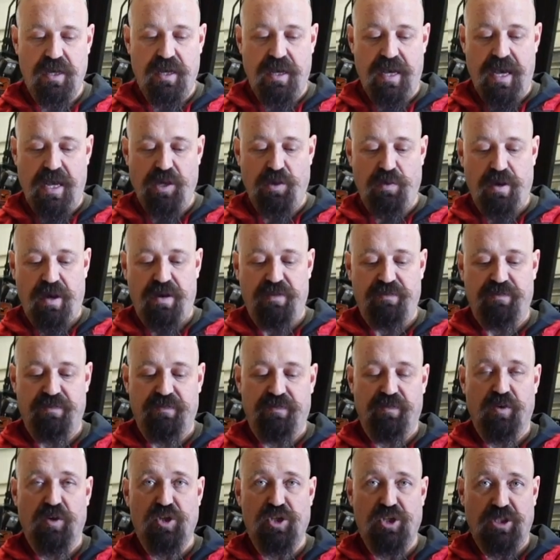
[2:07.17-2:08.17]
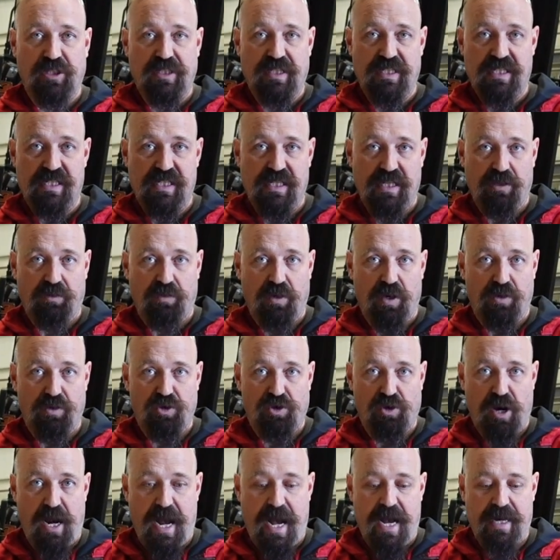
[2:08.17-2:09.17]
and you have virtually zero
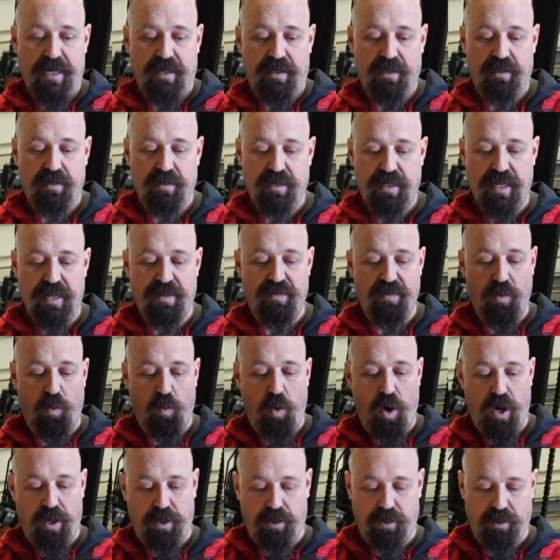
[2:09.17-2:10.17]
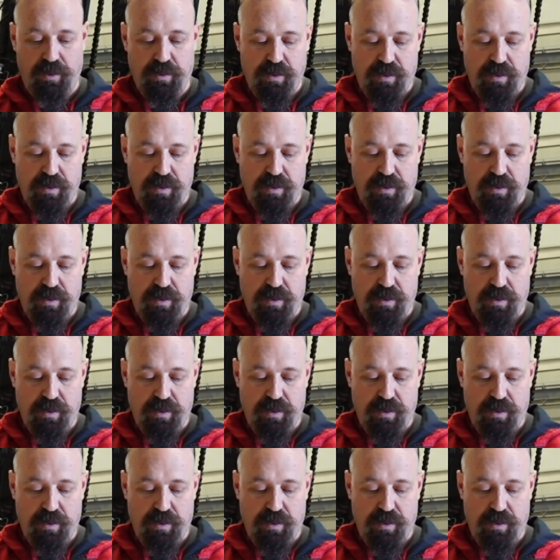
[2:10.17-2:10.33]
drag in the water.